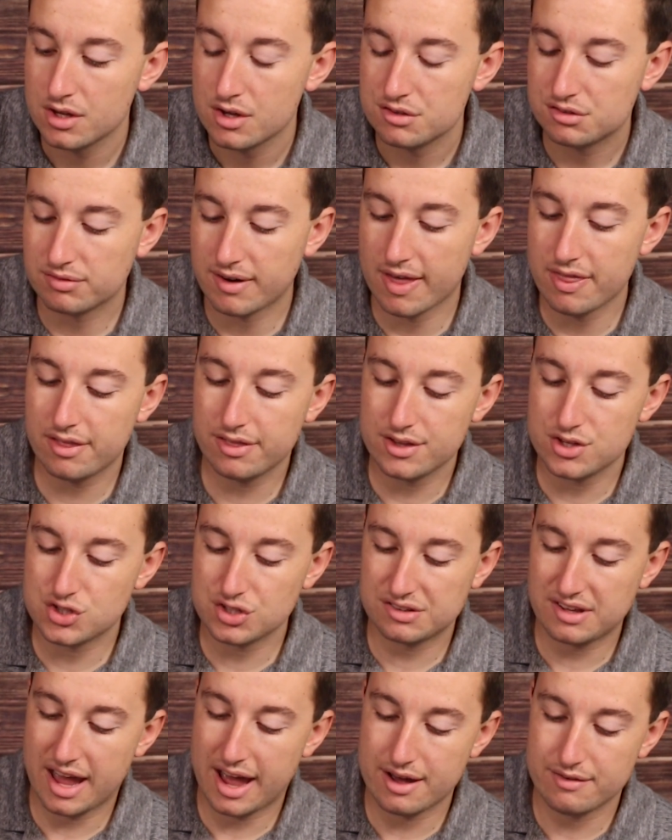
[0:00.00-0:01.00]
So rather than
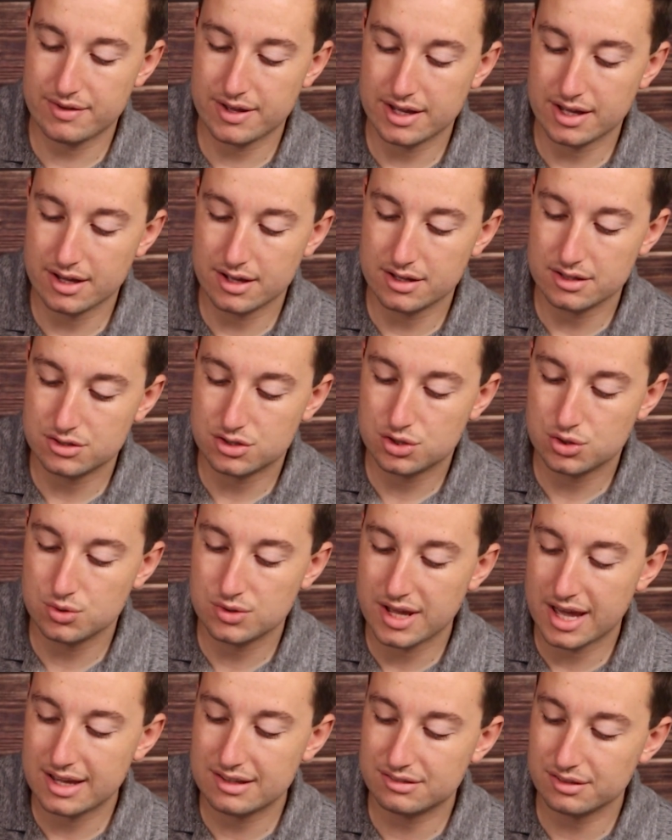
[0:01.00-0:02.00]
just having 2
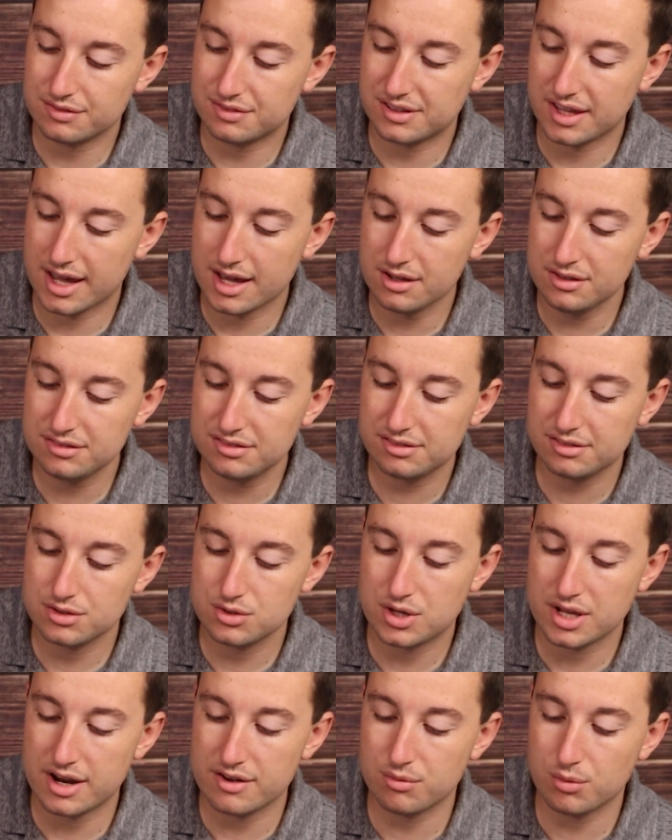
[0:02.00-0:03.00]
days of sales,
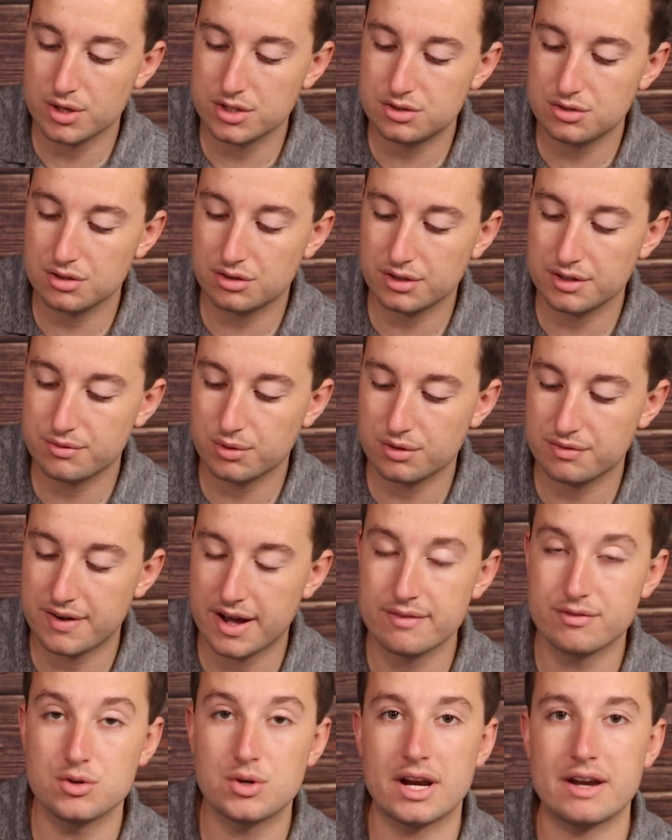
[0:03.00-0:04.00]
you can have 1, 2, 3, 4,
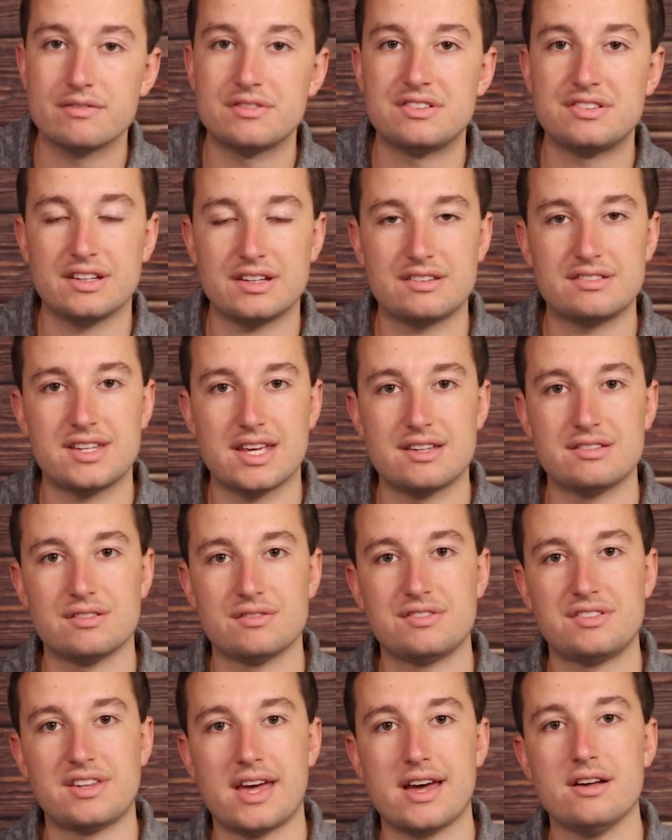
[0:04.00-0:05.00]
5. You can have 6 days
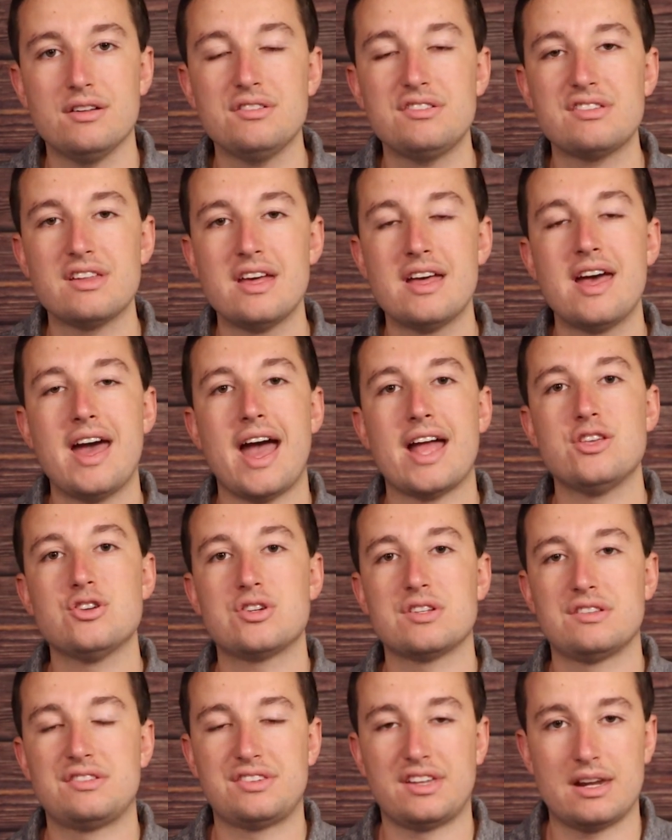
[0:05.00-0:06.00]
of sales, and you
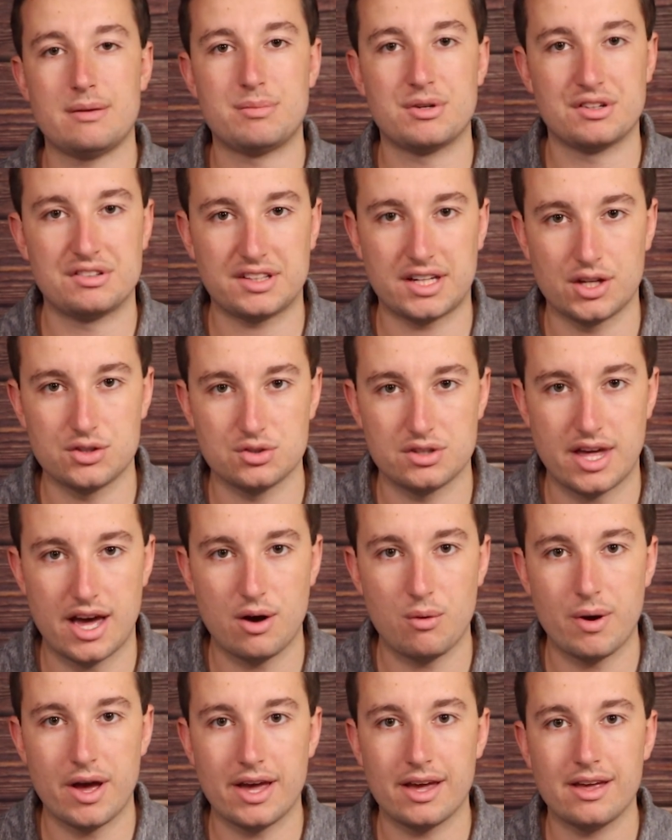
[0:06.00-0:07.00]
can set up your schedule
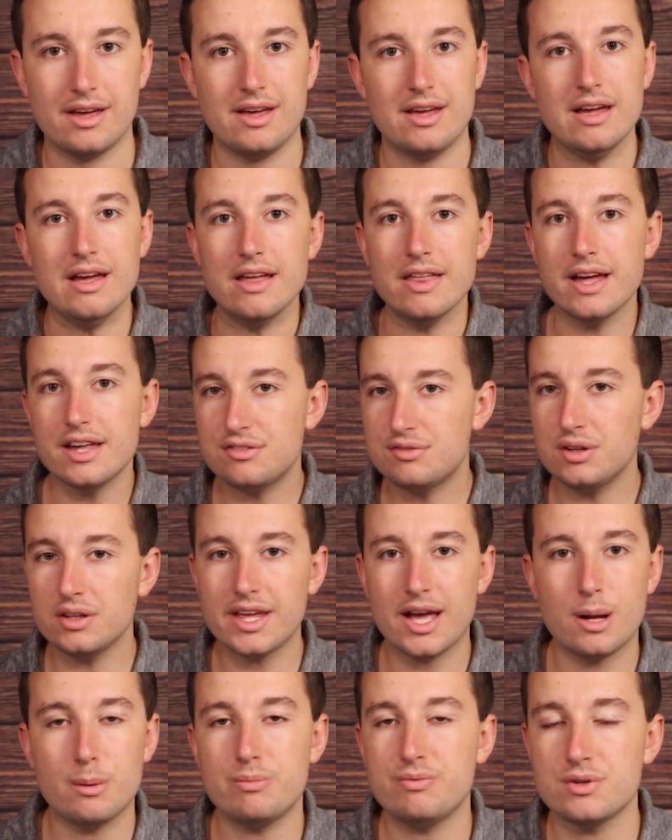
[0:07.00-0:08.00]
that way. That's
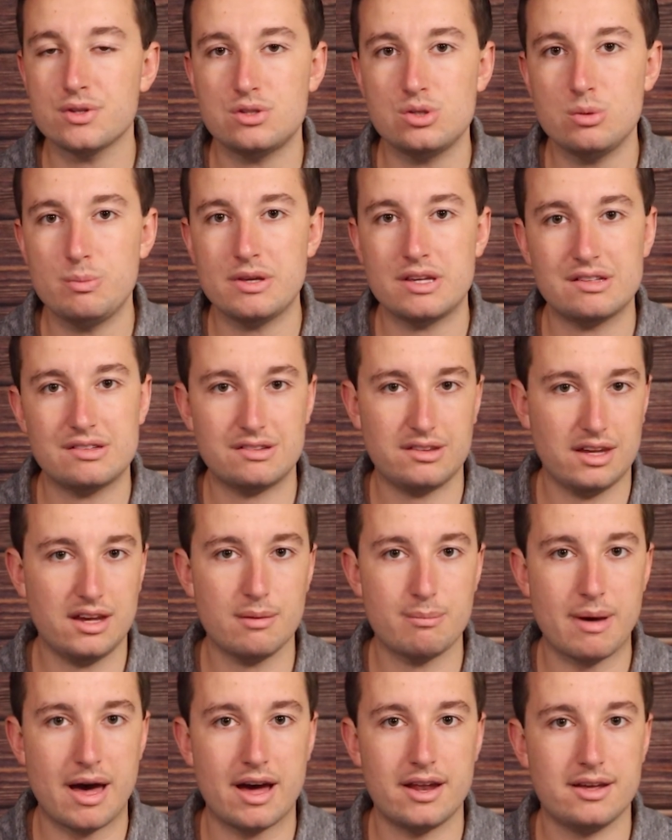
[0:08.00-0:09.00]
really helpful too, because think
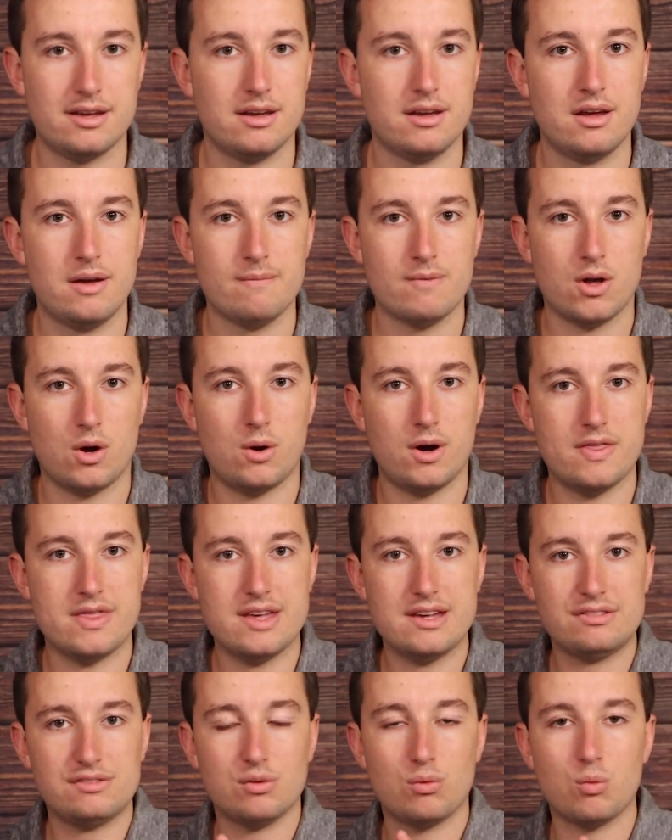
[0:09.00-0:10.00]
about it. On
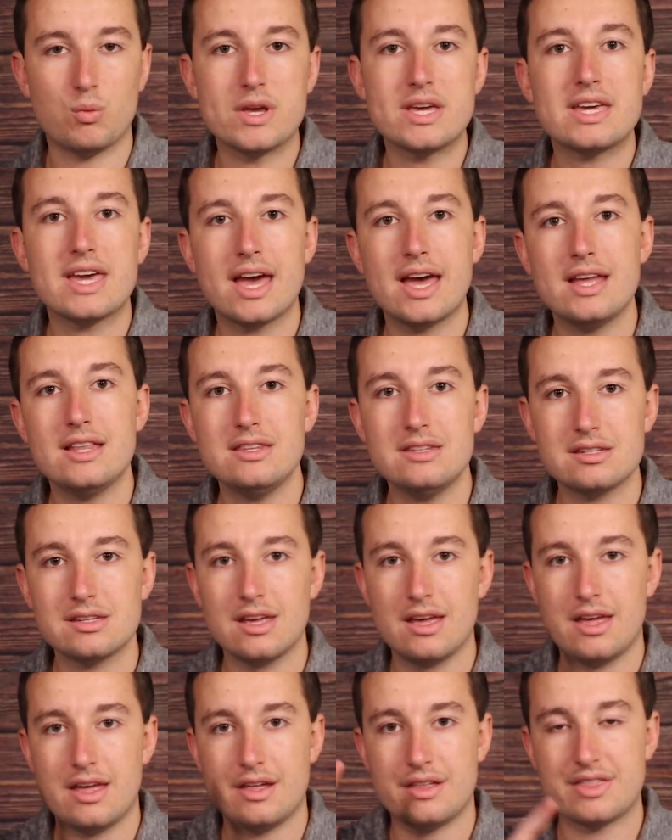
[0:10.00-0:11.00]
this weekend,
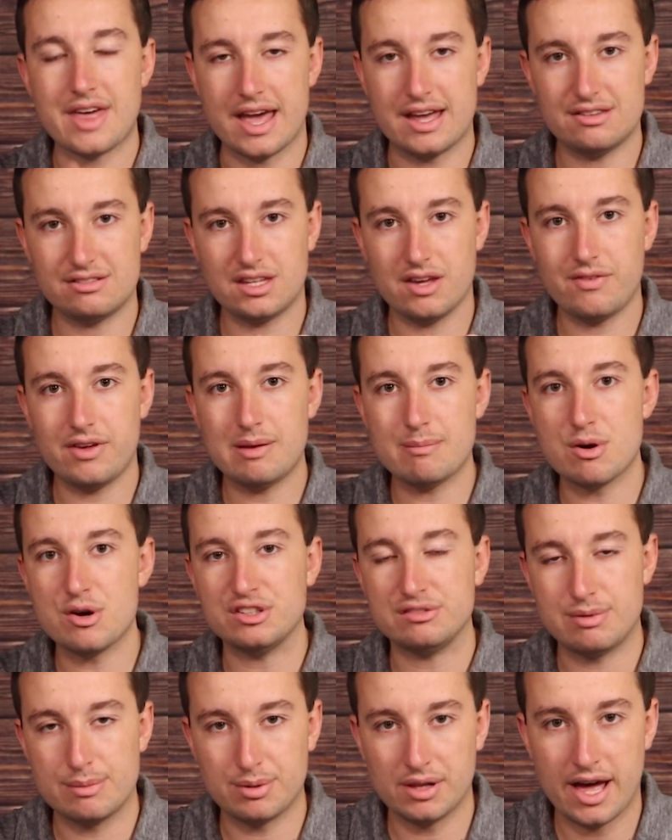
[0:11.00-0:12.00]
Thanksgiving,
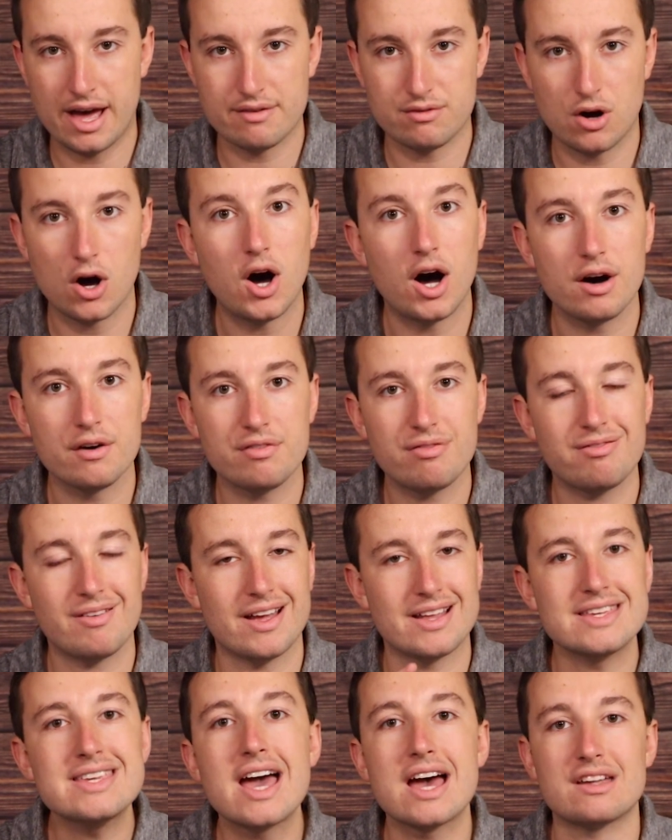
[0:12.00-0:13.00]
most people have off.
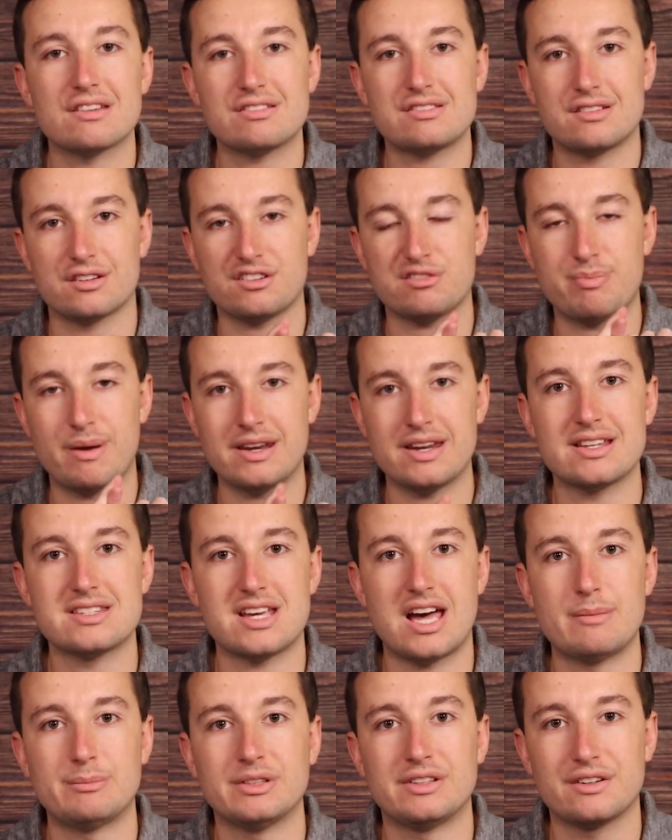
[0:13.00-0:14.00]
And yes, they're spending
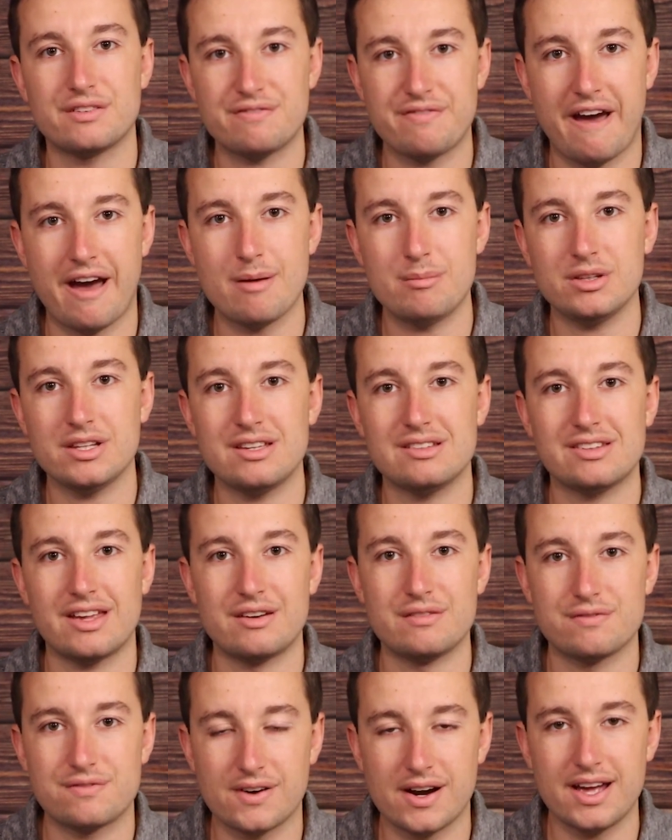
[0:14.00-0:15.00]
time with their families
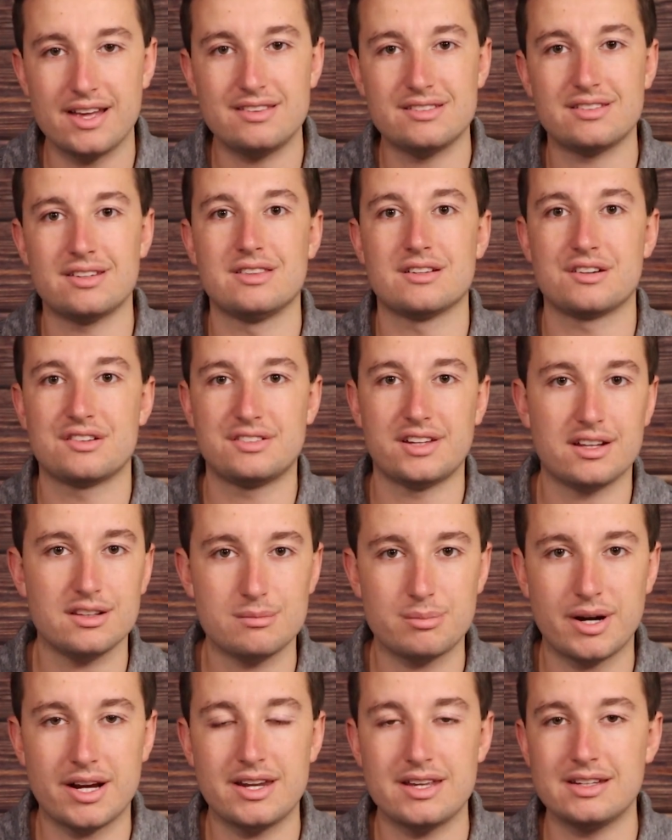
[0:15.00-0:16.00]
and friends, and they're
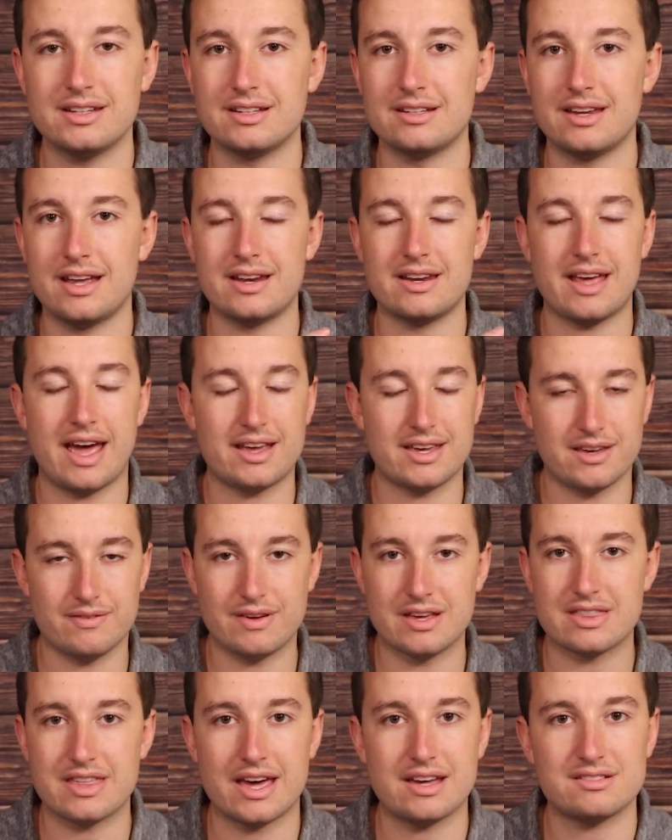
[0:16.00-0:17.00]
celebrating and
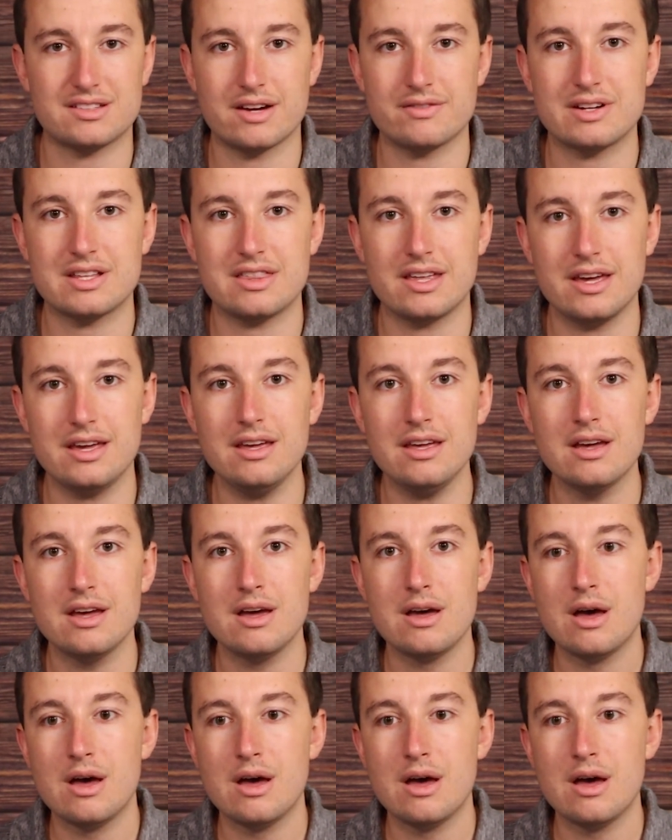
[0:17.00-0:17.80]
giving thanks to everything.